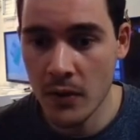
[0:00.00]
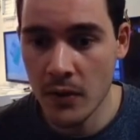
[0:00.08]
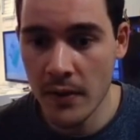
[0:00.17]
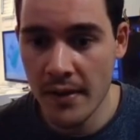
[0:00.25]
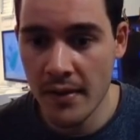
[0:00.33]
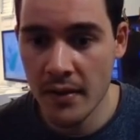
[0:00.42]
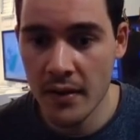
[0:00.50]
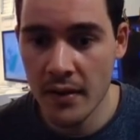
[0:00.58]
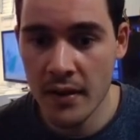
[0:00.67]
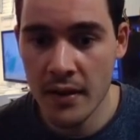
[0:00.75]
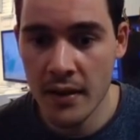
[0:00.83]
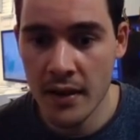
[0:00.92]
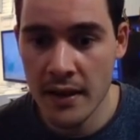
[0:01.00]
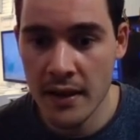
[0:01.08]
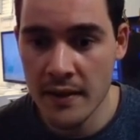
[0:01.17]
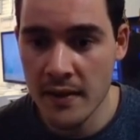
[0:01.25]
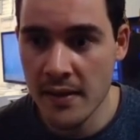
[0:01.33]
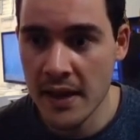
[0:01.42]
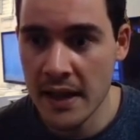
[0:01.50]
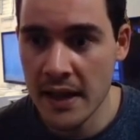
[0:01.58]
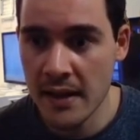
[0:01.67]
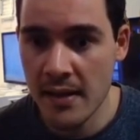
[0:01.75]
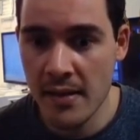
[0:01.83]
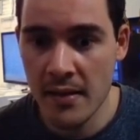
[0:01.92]
goals. In this
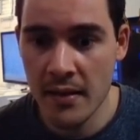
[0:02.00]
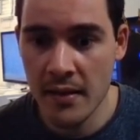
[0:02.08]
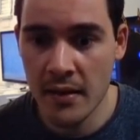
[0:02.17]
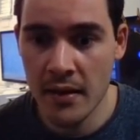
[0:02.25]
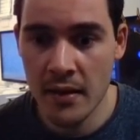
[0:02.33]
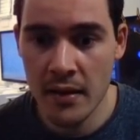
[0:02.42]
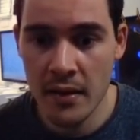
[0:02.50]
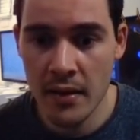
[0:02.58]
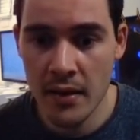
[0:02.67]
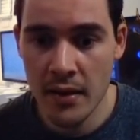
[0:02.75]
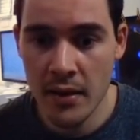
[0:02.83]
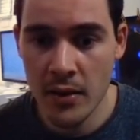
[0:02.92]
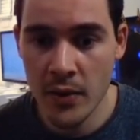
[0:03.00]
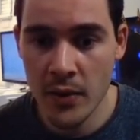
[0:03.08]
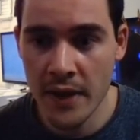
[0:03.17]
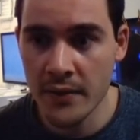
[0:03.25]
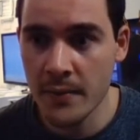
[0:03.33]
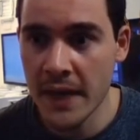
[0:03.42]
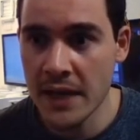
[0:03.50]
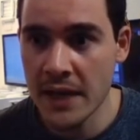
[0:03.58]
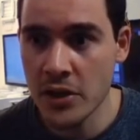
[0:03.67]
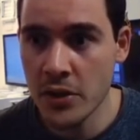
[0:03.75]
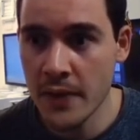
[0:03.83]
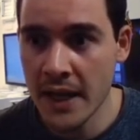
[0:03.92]
case, we have a my
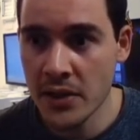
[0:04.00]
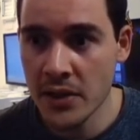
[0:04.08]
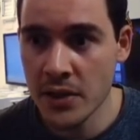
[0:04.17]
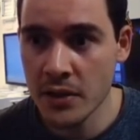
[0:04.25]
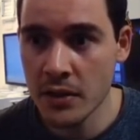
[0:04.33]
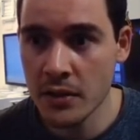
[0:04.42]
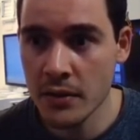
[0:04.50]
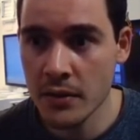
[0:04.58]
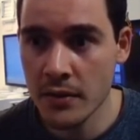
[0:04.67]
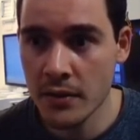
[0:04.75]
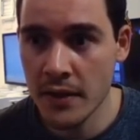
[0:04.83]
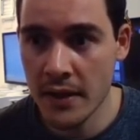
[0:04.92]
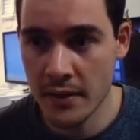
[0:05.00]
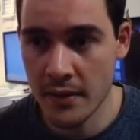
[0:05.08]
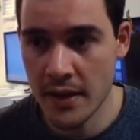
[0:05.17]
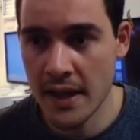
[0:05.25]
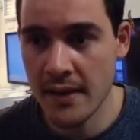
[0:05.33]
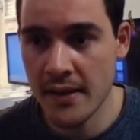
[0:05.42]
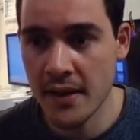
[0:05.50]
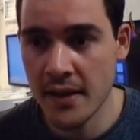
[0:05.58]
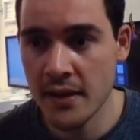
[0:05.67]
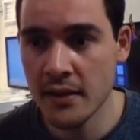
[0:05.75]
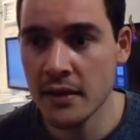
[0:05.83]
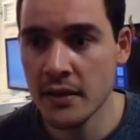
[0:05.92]
new action as
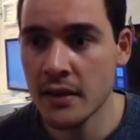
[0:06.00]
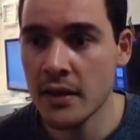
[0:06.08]
here.